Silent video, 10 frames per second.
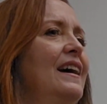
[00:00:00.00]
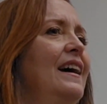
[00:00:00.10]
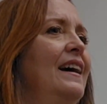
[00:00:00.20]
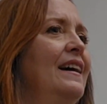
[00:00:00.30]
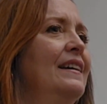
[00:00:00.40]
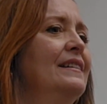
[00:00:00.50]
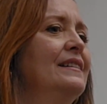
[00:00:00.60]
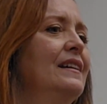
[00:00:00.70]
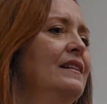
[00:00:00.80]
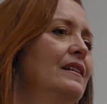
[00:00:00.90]

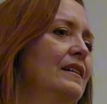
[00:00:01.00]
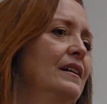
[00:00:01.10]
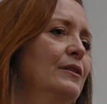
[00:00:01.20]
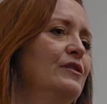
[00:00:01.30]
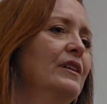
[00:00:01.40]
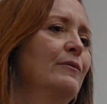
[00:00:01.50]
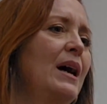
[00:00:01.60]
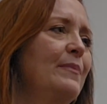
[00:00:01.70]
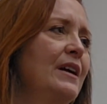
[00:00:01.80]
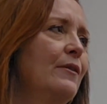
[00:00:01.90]
and usually
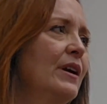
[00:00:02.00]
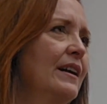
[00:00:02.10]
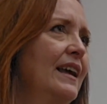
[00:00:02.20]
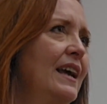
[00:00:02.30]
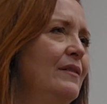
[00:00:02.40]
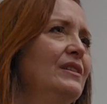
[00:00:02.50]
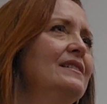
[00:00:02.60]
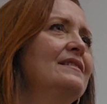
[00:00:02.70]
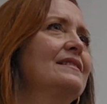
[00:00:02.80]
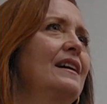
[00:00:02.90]
wrap that around the canvas.